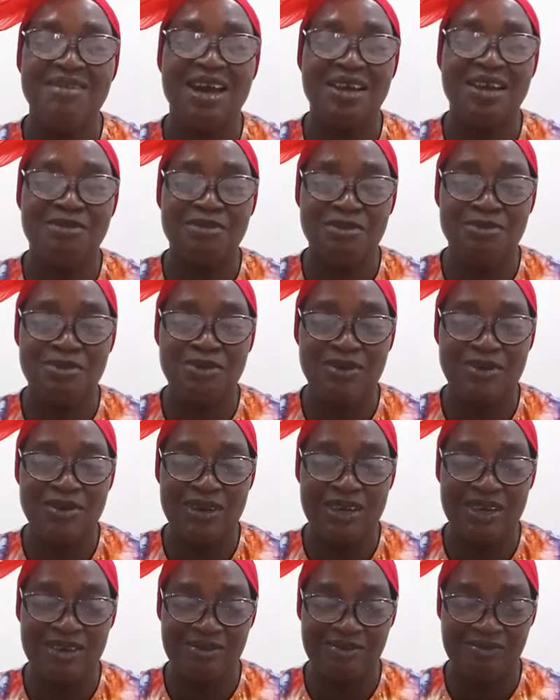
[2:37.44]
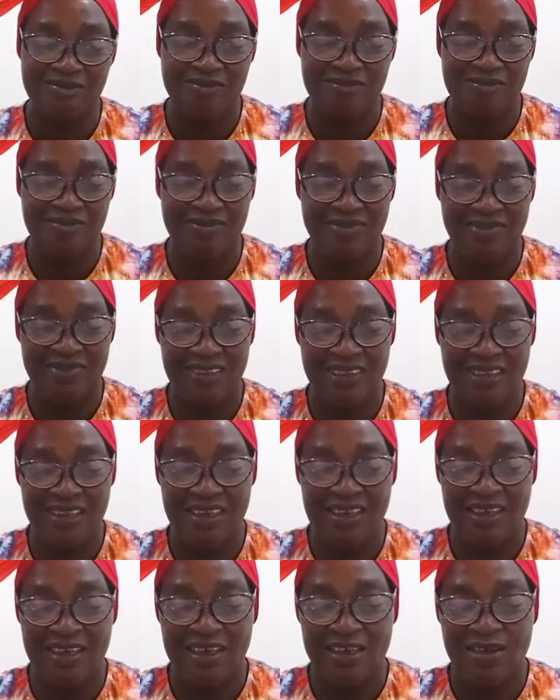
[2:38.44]
where are you people going?
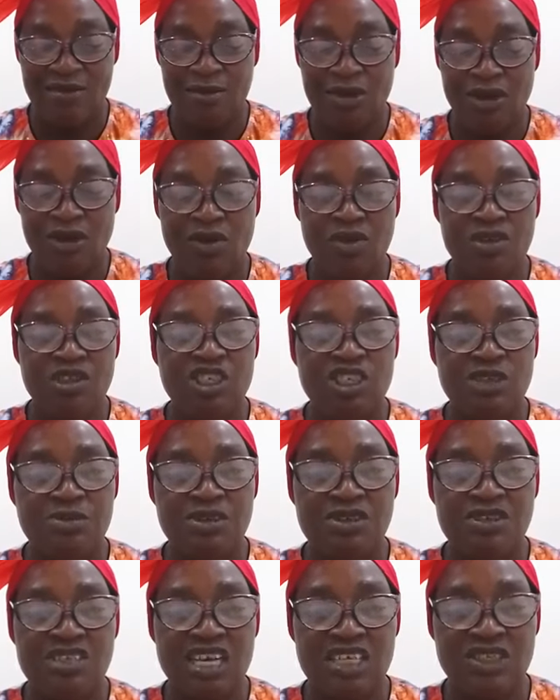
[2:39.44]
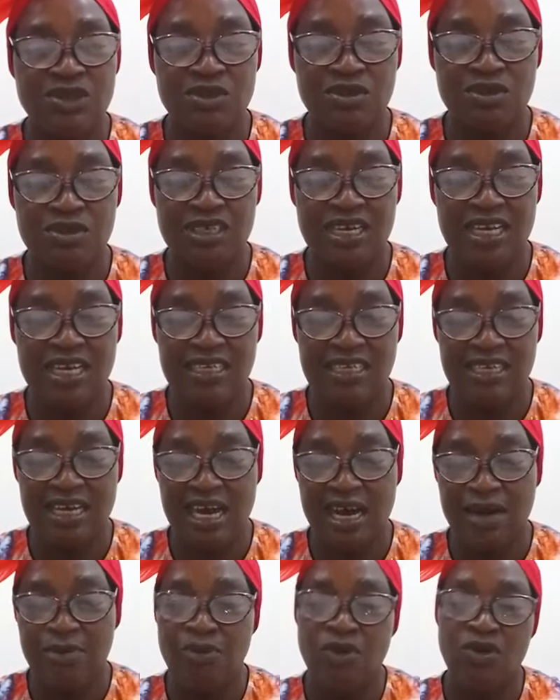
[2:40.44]
Because the spiritual children
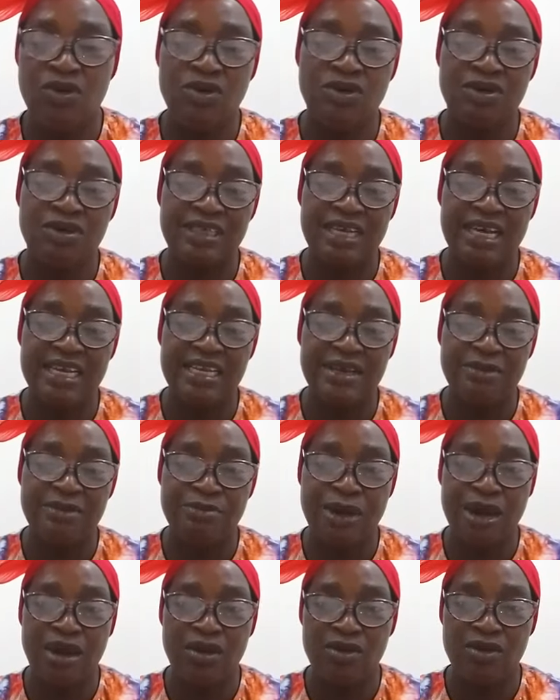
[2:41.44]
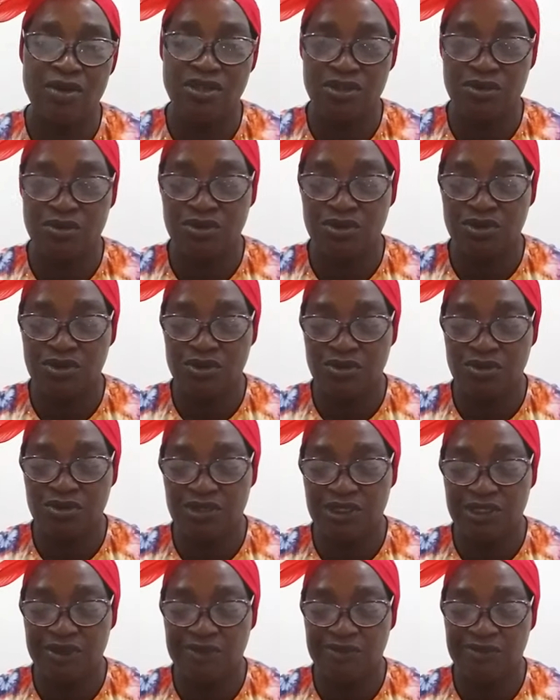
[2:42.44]
are more than the biological
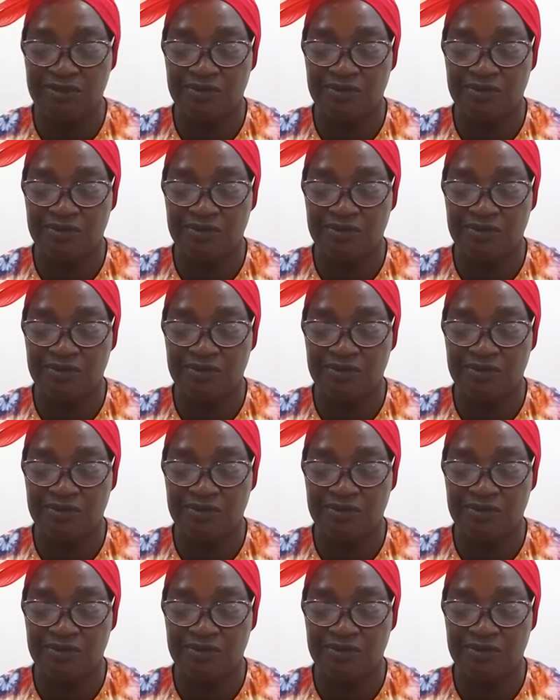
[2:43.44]
children.